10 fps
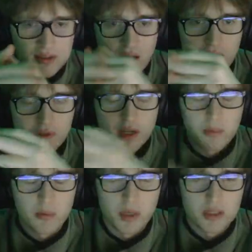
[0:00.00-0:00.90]
every
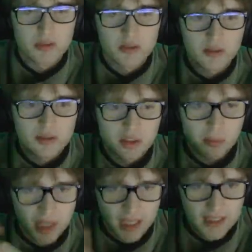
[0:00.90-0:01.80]
couple months,
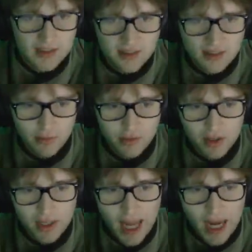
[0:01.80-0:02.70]
something gets discovered
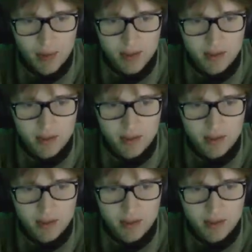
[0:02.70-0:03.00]
in the game, and it's